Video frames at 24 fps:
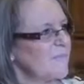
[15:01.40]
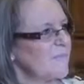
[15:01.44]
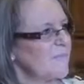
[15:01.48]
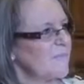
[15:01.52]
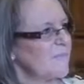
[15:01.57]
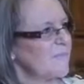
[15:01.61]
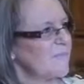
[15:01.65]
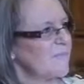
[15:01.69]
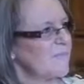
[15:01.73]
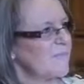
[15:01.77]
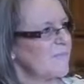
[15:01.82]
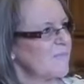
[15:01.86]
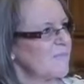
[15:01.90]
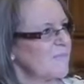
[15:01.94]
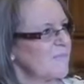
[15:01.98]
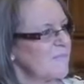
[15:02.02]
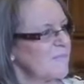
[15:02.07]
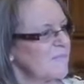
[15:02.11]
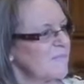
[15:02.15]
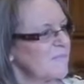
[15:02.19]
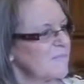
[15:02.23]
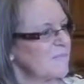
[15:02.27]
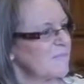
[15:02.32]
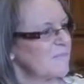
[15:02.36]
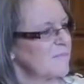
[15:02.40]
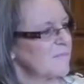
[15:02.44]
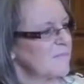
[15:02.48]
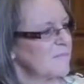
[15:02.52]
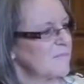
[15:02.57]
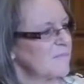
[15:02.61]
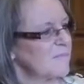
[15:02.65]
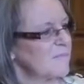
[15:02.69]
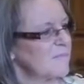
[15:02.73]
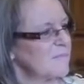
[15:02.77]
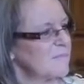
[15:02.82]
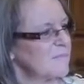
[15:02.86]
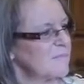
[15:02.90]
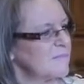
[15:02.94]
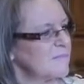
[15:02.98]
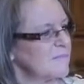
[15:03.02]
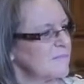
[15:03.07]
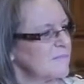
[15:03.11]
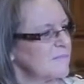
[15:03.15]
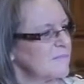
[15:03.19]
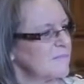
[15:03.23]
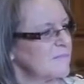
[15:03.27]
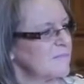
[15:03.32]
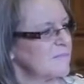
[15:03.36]

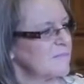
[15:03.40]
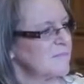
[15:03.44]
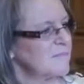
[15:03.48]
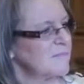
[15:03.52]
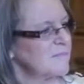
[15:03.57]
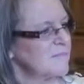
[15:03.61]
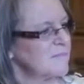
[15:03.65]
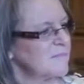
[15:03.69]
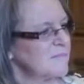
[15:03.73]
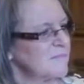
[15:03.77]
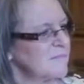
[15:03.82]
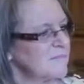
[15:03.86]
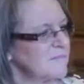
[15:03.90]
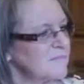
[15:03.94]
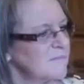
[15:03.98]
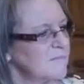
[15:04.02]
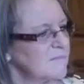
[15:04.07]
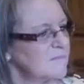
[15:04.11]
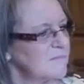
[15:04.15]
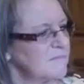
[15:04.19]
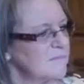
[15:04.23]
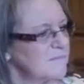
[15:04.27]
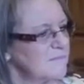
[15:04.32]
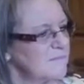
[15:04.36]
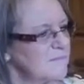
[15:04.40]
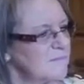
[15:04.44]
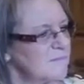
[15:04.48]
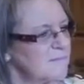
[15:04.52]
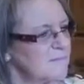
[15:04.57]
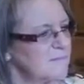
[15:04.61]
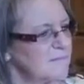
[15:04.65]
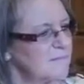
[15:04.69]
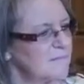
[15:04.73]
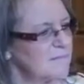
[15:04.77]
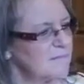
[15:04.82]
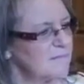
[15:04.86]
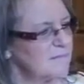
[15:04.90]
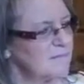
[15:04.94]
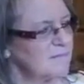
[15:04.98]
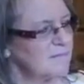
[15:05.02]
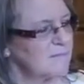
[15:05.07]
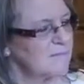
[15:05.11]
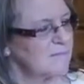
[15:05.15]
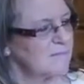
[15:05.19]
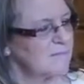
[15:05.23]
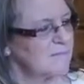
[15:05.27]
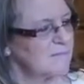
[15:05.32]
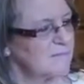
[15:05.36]

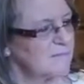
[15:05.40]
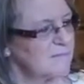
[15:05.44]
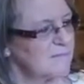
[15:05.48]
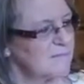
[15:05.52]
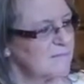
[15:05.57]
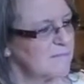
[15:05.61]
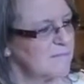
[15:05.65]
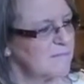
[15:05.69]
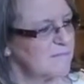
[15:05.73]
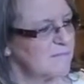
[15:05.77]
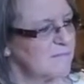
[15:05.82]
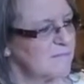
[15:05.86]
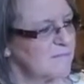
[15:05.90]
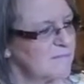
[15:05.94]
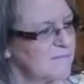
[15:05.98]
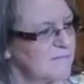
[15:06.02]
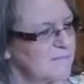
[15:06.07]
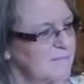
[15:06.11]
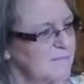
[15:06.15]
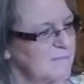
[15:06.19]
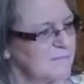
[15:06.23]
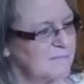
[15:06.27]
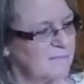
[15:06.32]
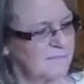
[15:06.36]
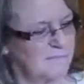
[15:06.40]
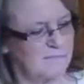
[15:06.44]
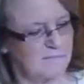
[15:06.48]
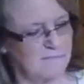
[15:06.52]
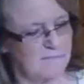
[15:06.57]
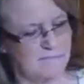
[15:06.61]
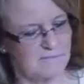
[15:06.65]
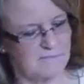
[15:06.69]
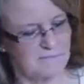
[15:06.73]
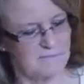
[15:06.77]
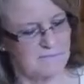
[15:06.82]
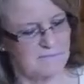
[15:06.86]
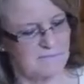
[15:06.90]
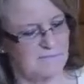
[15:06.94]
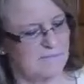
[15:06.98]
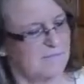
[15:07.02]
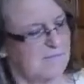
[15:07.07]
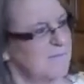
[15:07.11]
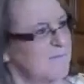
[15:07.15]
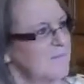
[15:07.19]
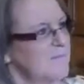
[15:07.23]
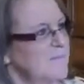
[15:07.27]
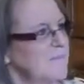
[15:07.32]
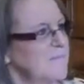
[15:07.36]

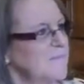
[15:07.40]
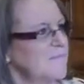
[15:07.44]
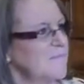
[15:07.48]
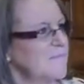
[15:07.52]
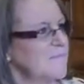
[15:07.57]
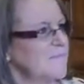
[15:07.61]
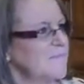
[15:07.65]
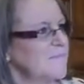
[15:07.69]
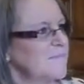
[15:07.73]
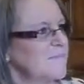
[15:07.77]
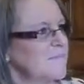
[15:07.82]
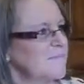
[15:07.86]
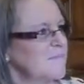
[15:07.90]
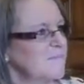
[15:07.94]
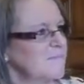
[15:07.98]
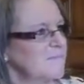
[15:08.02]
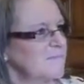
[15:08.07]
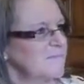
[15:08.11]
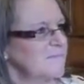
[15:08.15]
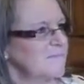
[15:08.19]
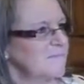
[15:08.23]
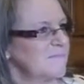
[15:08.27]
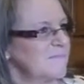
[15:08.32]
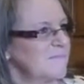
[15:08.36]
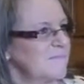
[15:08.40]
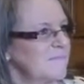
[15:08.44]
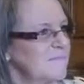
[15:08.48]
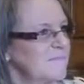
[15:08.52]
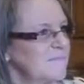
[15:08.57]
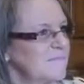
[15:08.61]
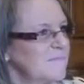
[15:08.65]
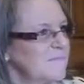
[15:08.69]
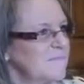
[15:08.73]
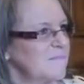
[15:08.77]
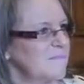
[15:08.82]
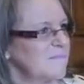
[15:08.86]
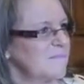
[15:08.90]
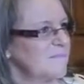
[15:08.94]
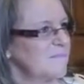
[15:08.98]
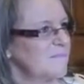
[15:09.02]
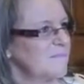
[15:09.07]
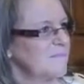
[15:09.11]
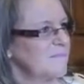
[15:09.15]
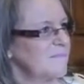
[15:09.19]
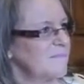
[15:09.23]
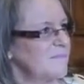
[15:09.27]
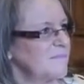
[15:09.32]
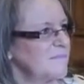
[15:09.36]
(not speaking)